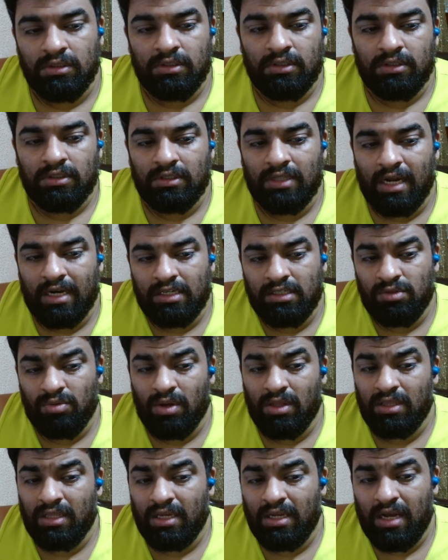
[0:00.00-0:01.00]
That is
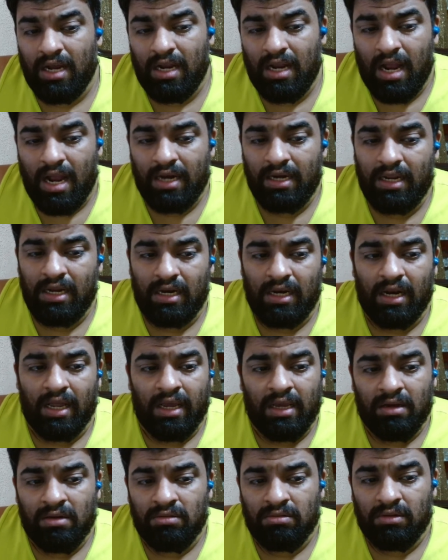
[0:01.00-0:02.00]
one thing I didn't
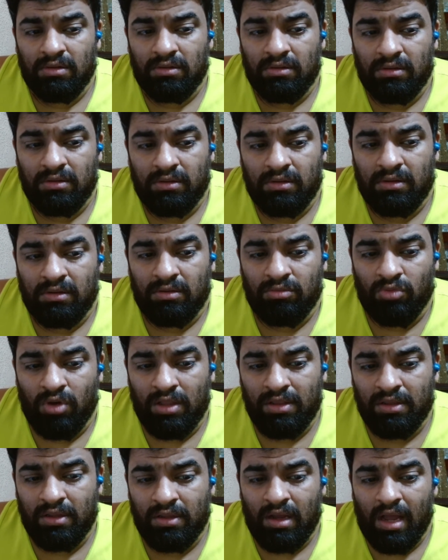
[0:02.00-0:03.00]
like.
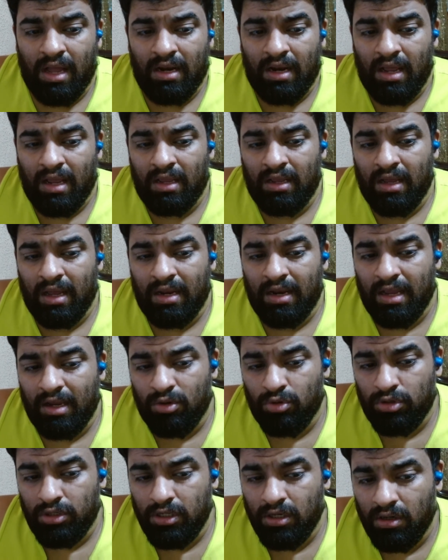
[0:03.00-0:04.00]
And I
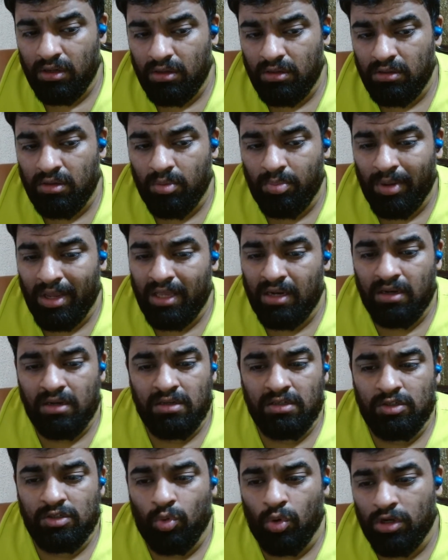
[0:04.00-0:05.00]
could hear the pain in
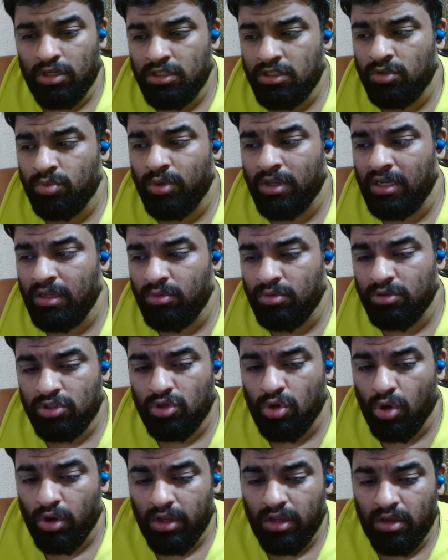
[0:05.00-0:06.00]
his voice when he was
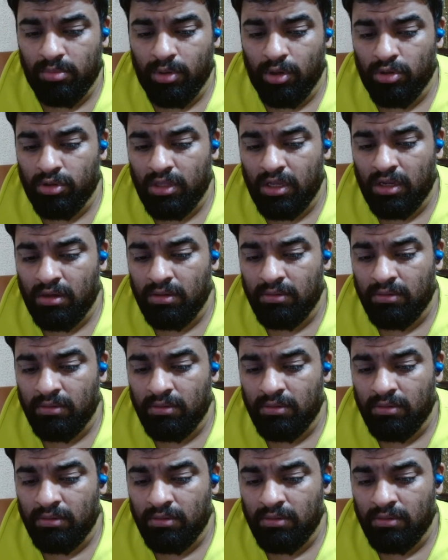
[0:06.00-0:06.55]
talking about that.